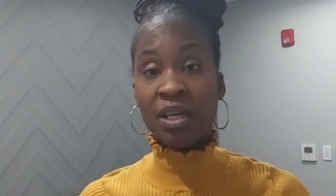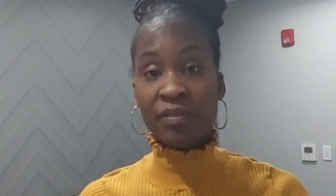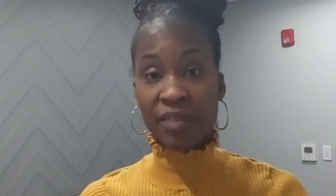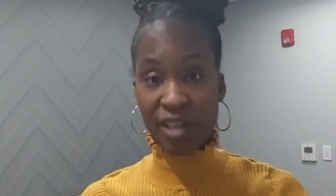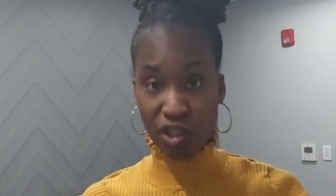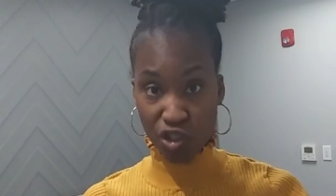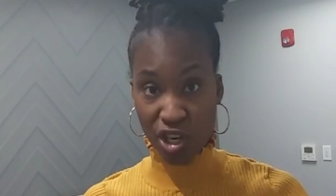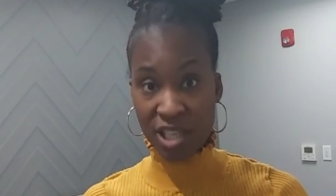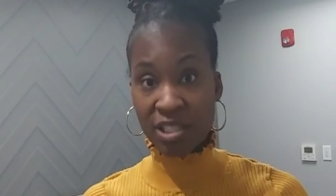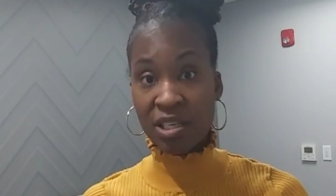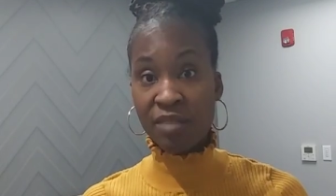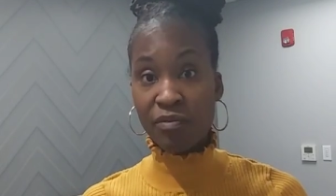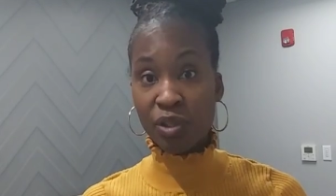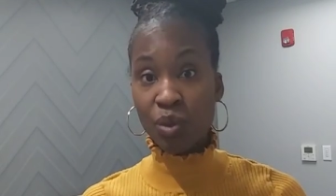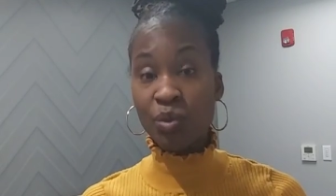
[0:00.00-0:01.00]
the ingestion
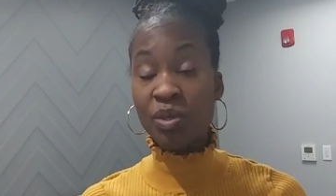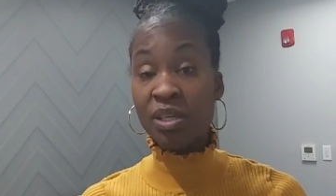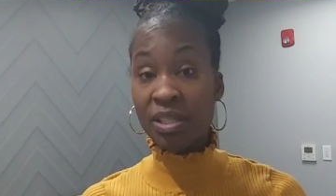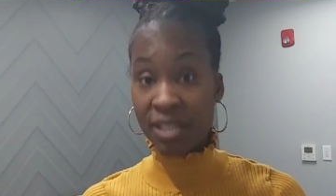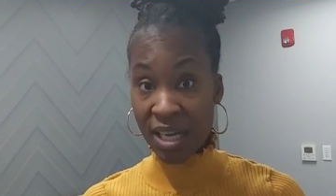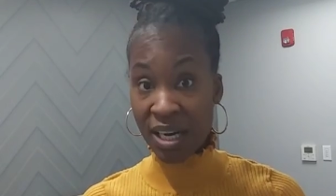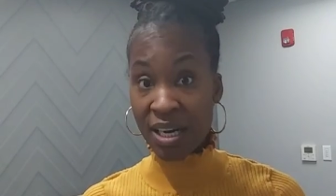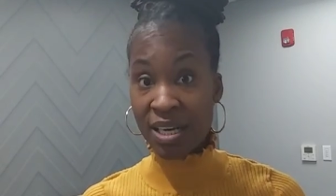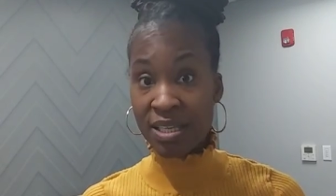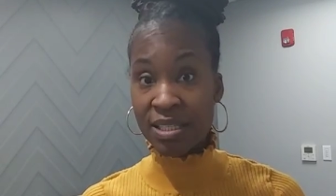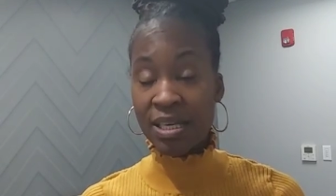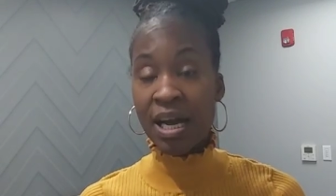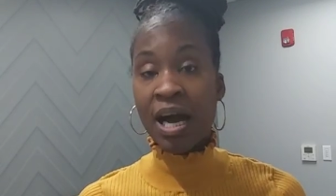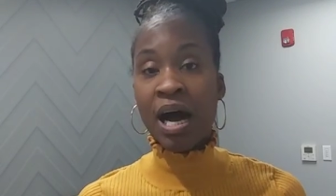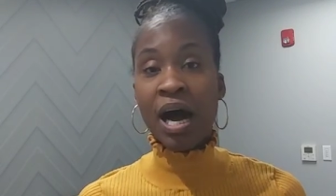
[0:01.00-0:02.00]
of gluten does.
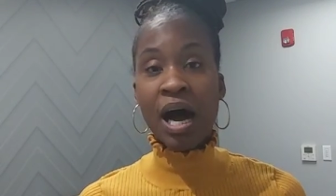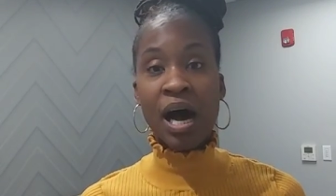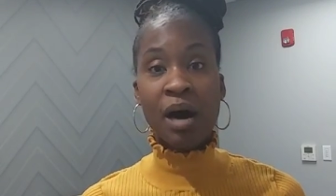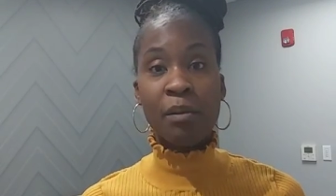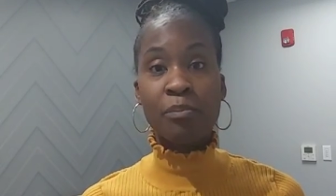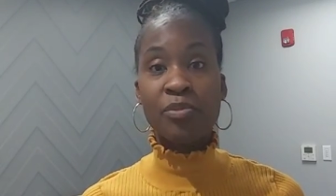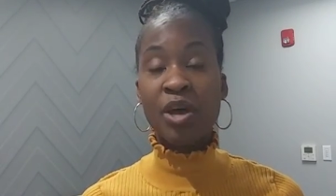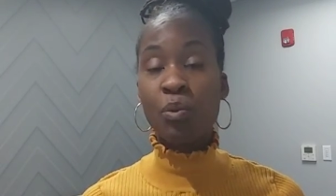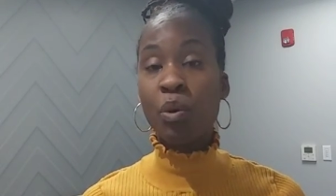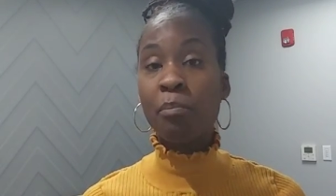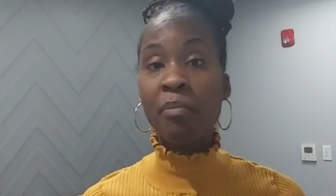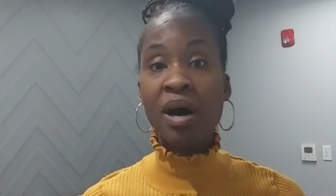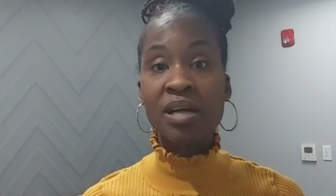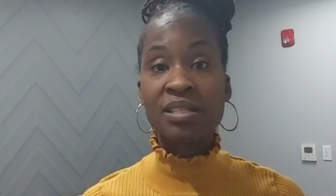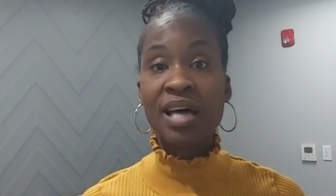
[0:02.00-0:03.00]
There were
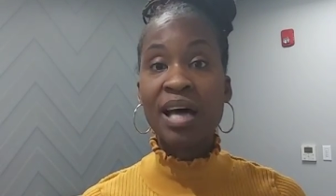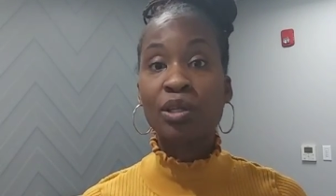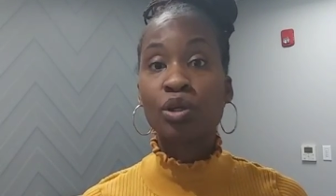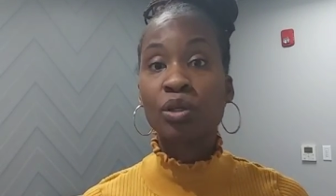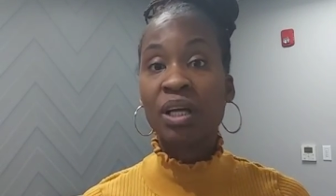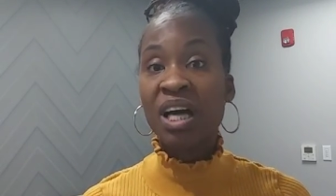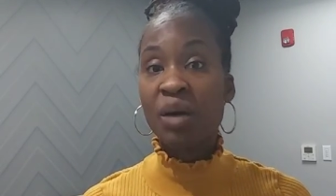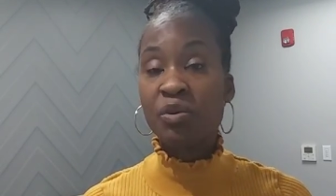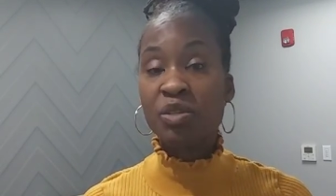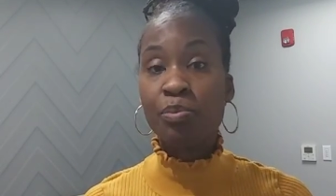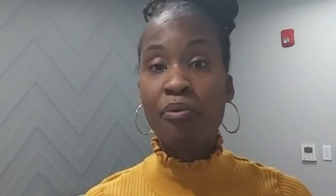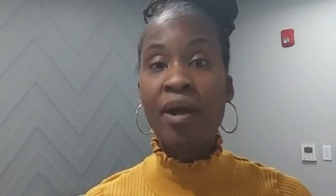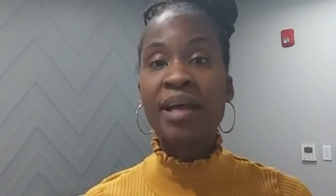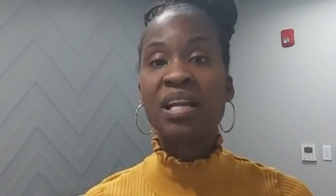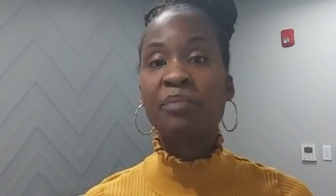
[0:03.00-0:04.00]
months I looked like I was
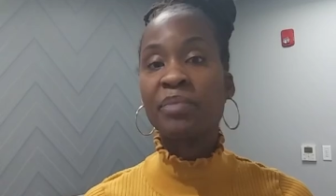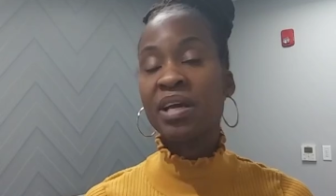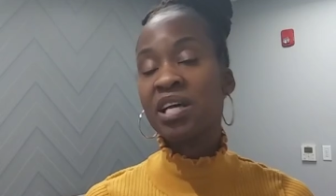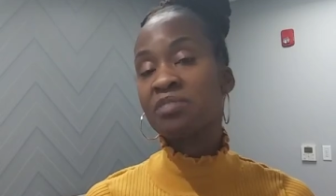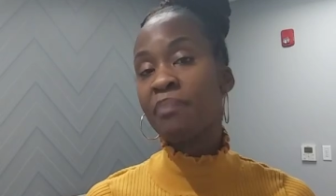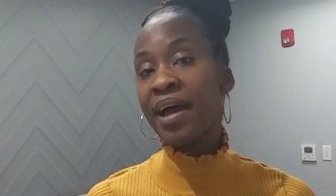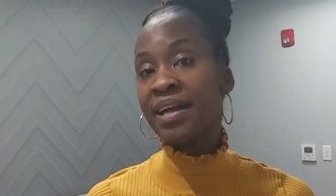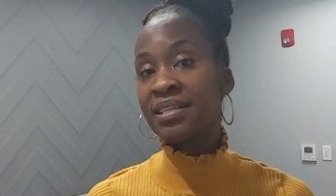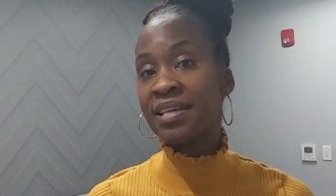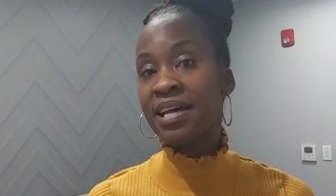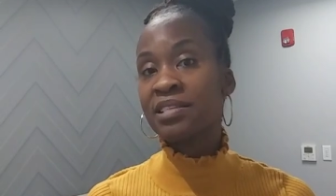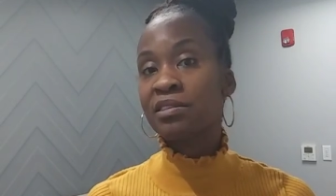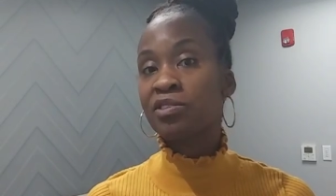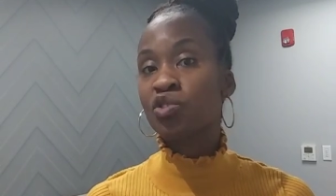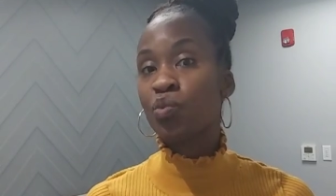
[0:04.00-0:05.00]
pregnant because my
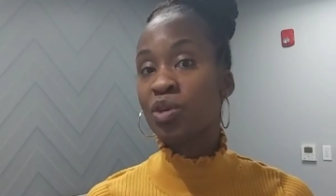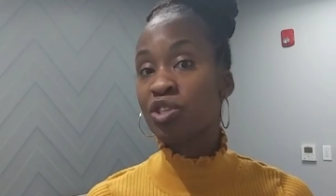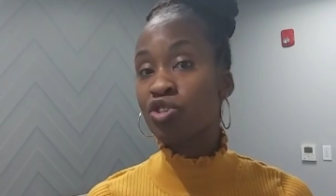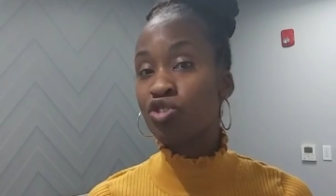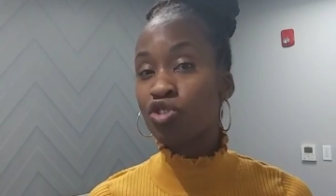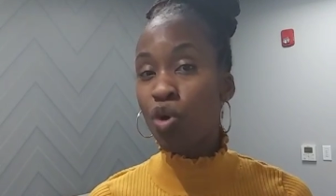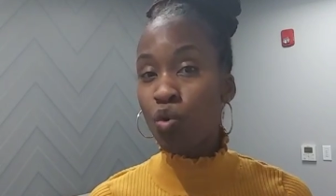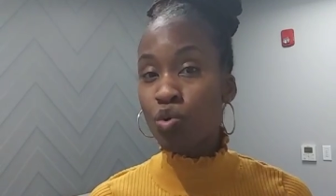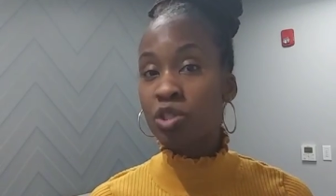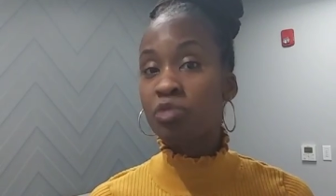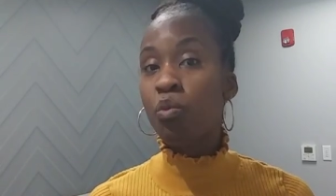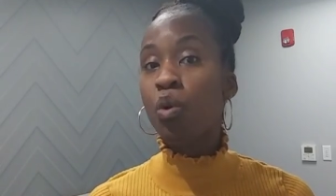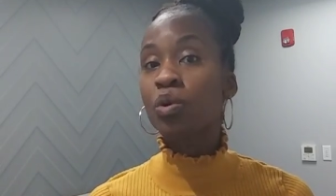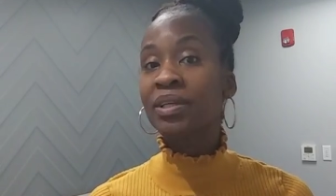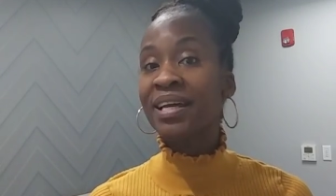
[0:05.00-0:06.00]
intestines were so
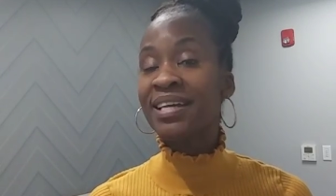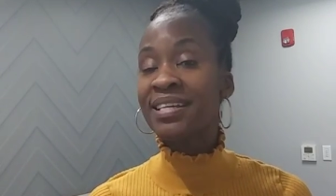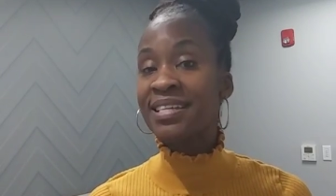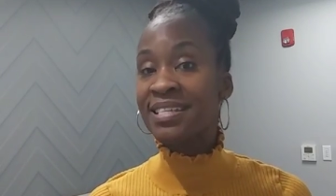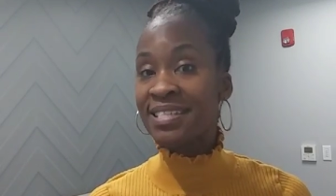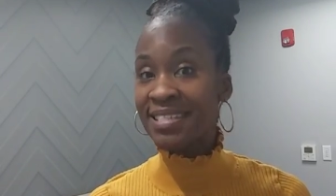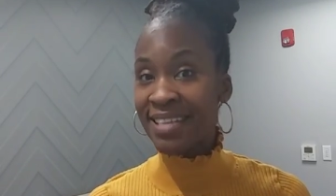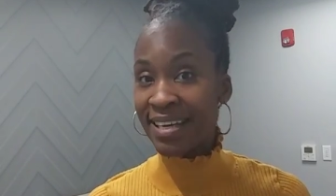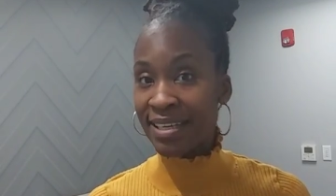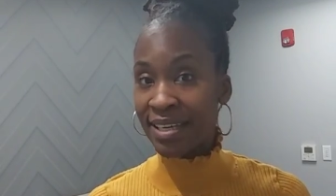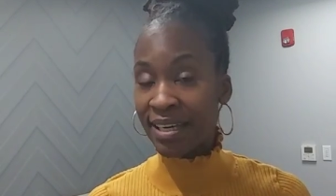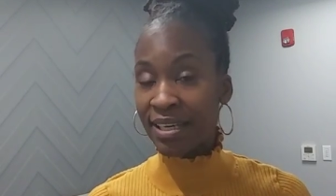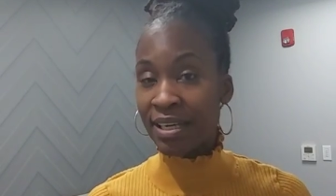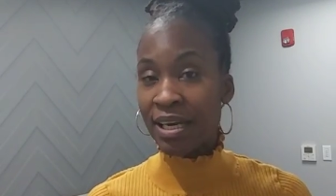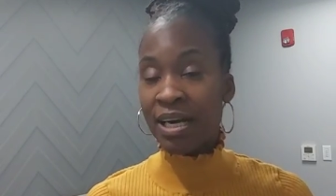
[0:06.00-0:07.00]
swollen and
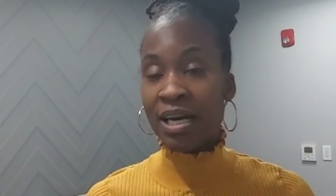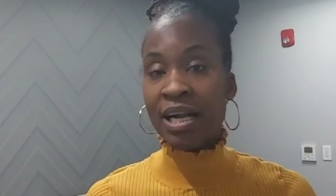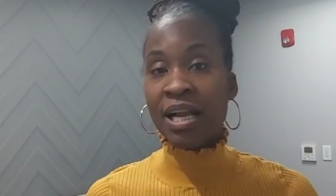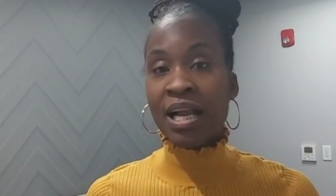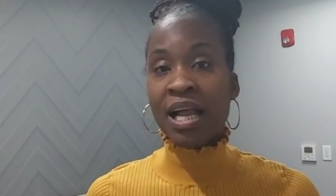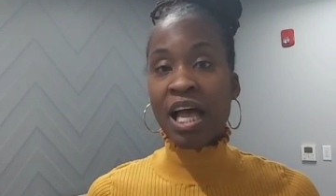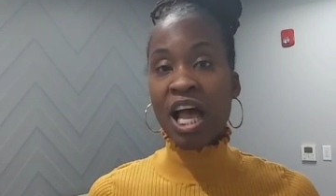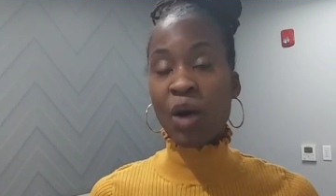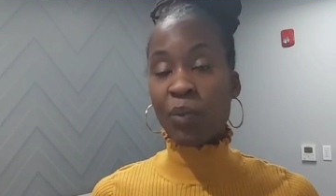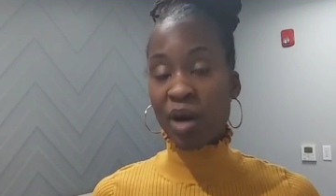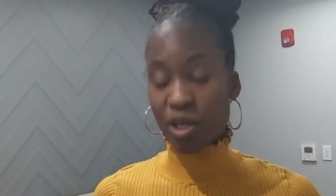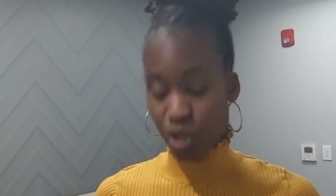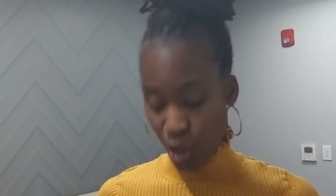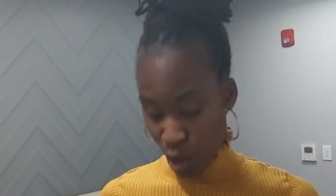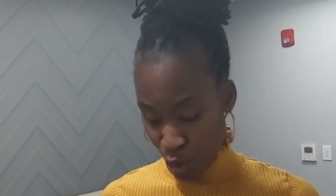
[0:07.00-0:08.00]
distended. And when I
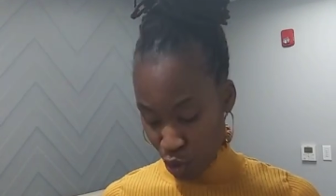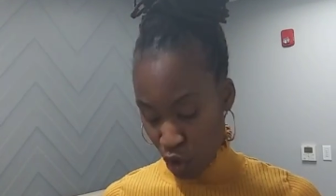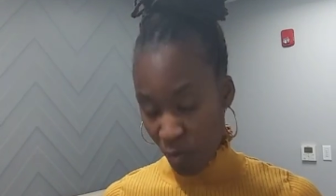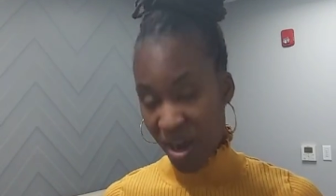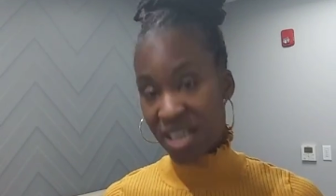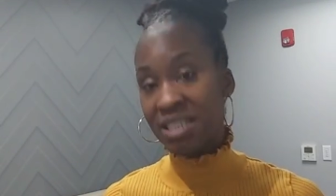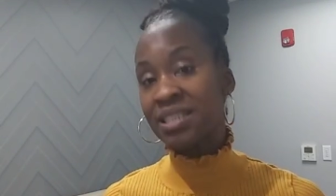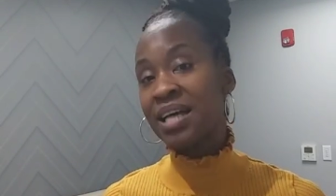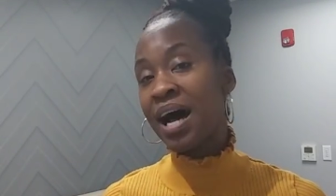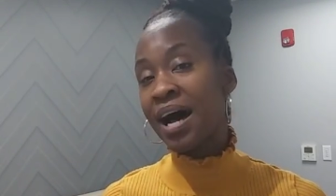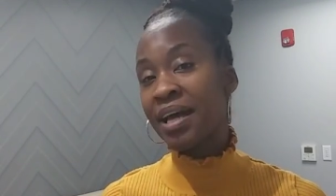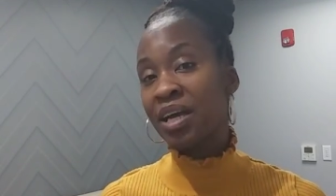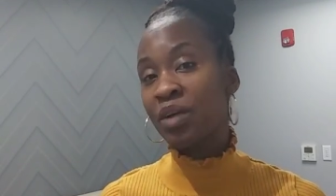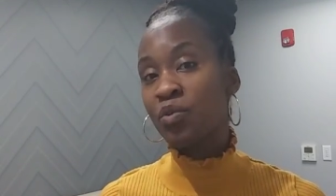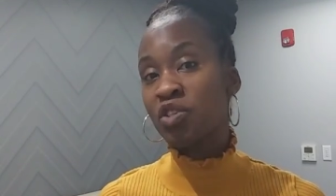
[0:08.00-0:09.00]
turned on my
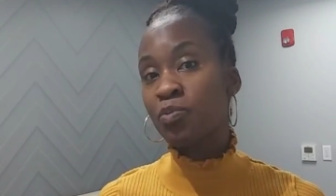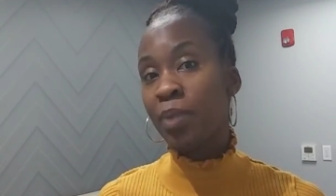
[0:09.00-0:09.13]
side, it was